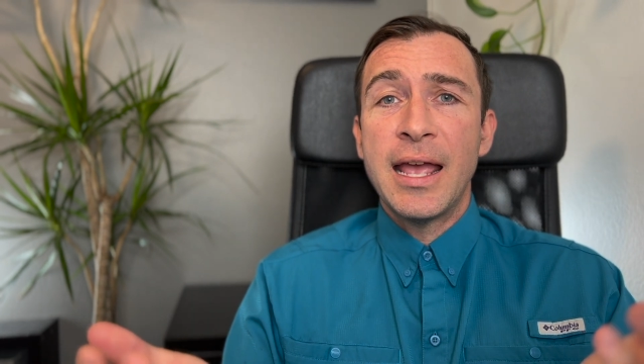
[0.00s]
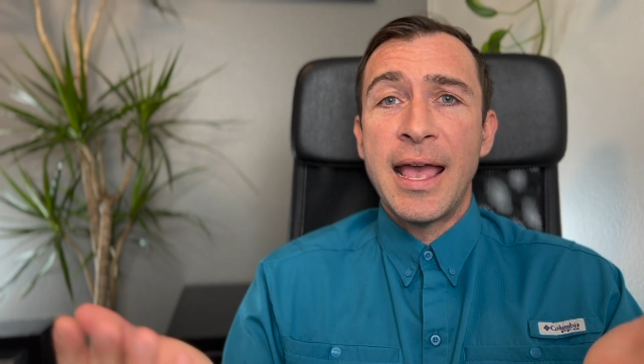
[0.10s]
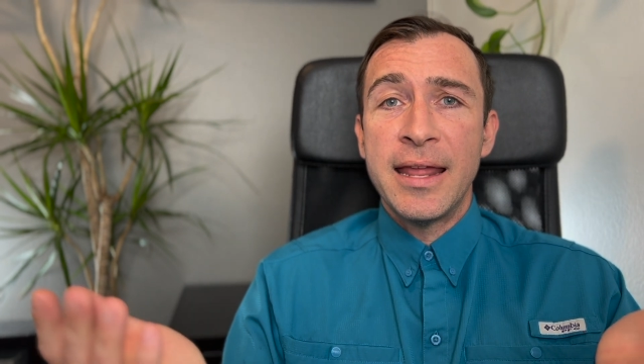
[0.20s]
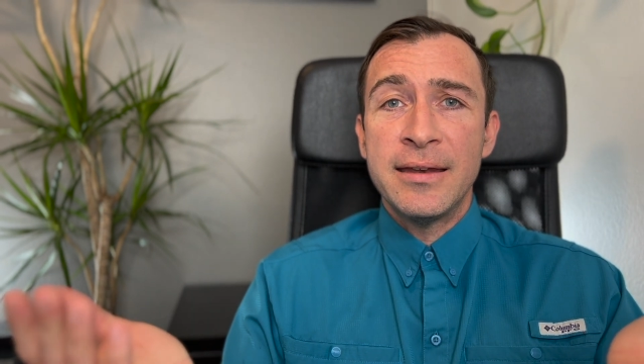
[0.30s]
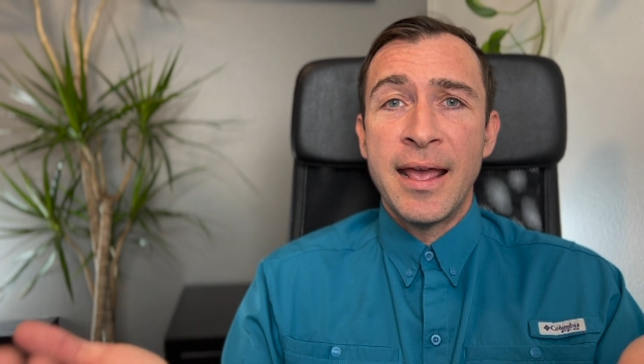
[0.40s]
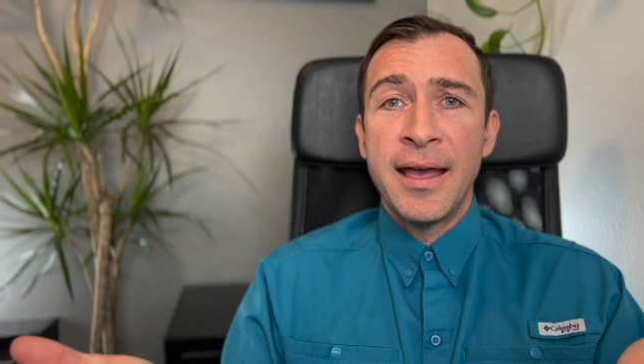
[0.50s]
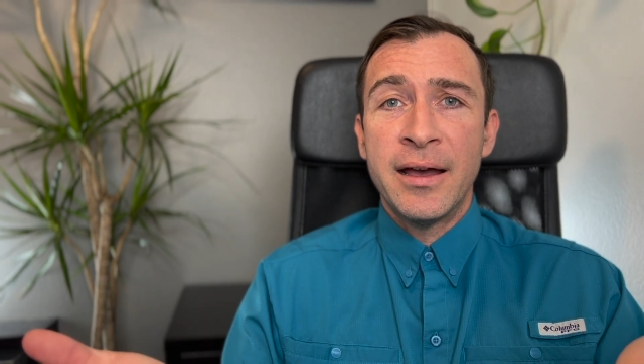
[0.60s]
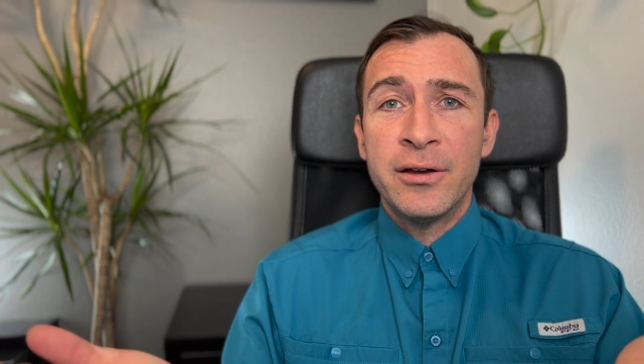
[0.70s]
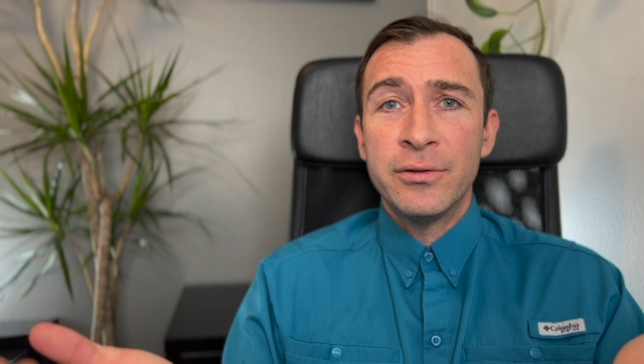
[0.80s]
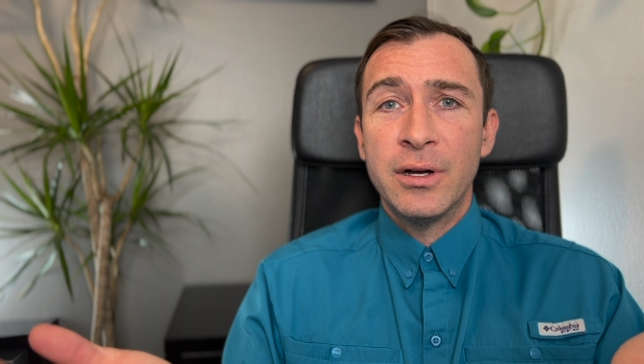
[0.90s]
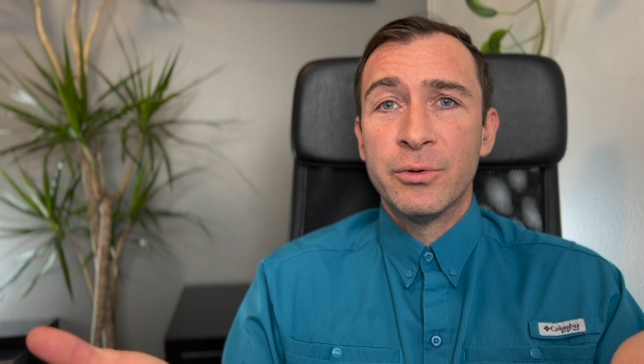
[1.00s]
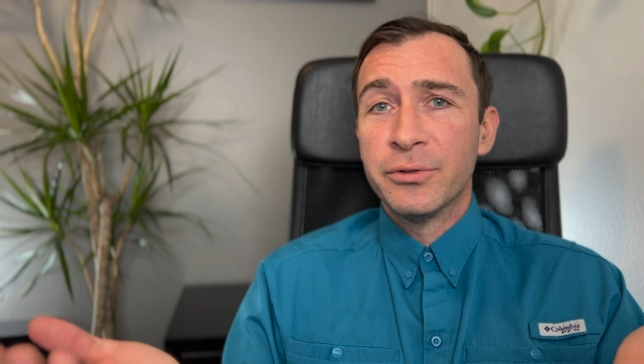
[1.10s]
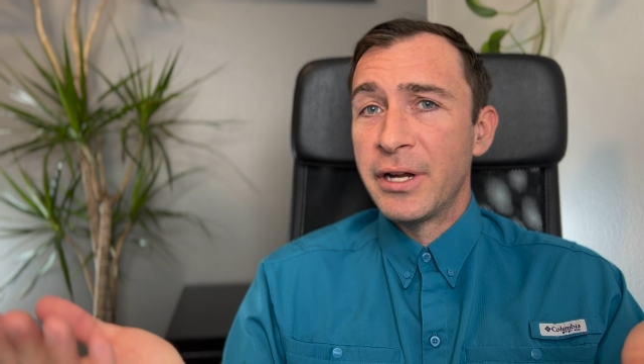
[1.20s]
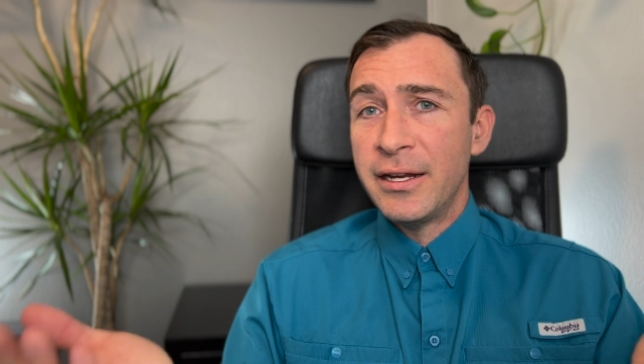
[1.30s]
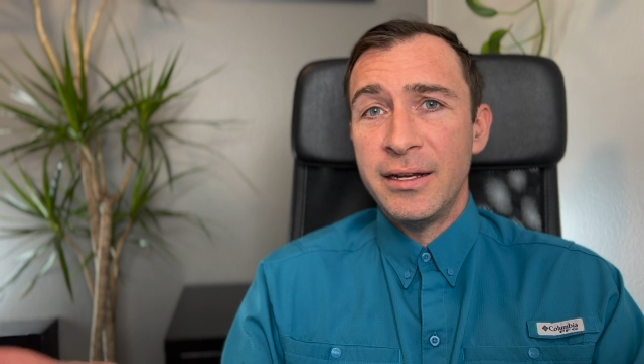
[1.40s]
and now we're
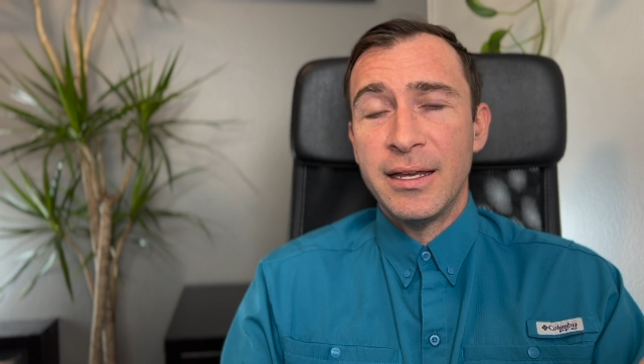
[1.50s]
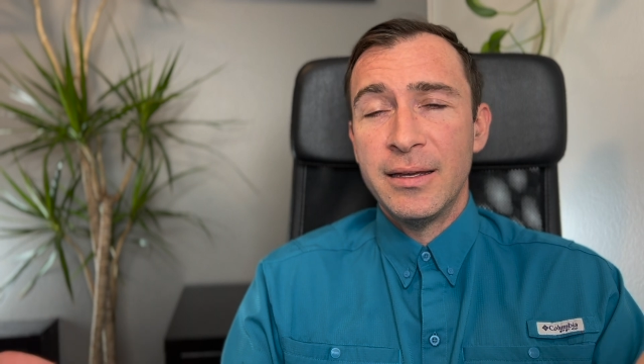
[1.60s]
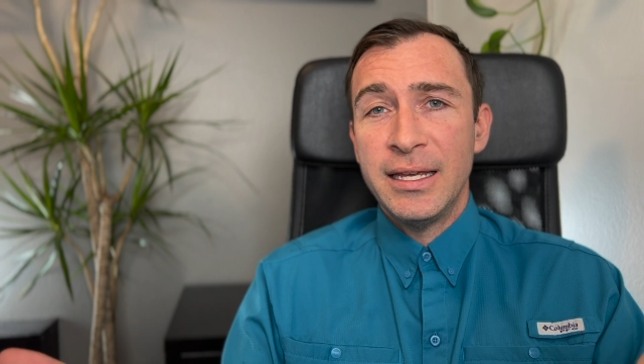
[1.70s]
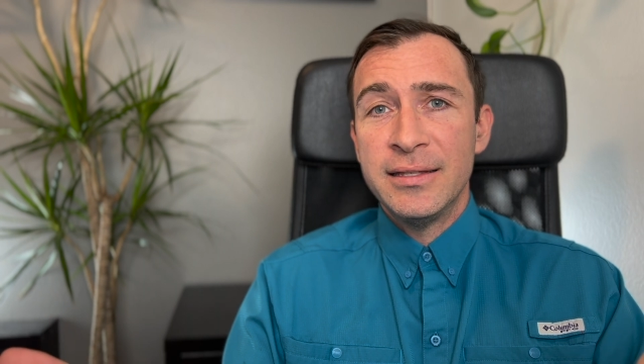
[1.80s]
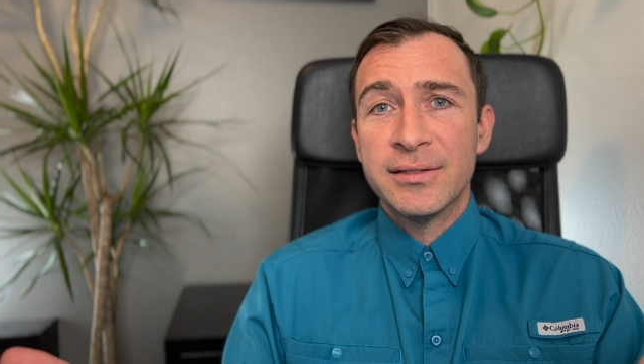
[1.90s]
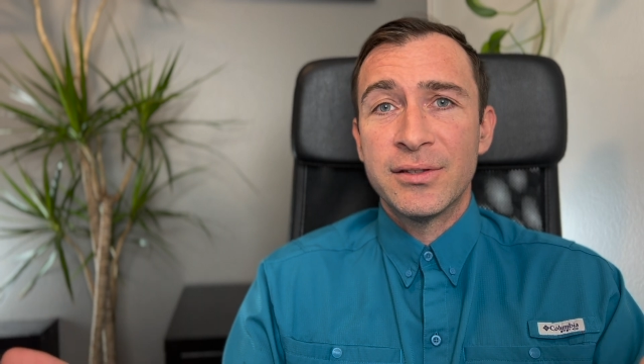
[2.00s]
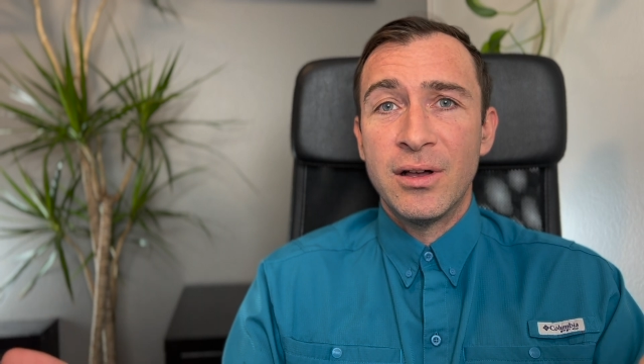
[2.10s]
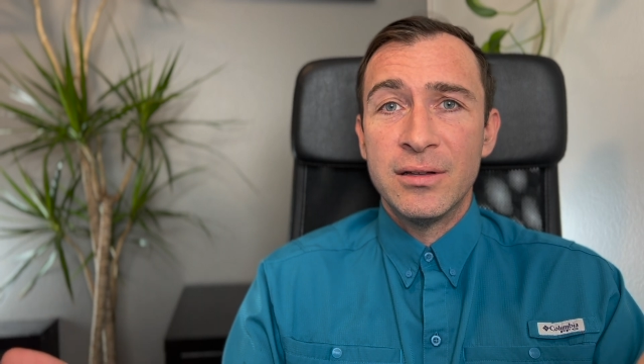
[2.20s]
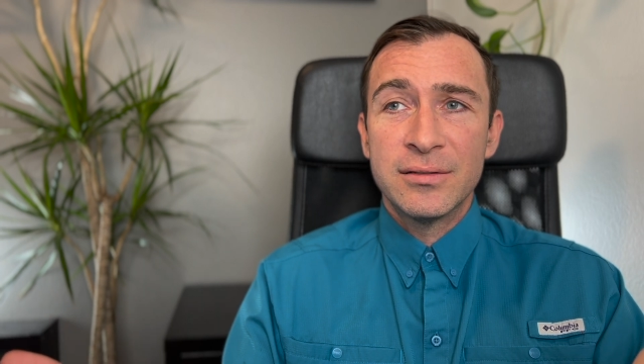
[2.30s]
ready to install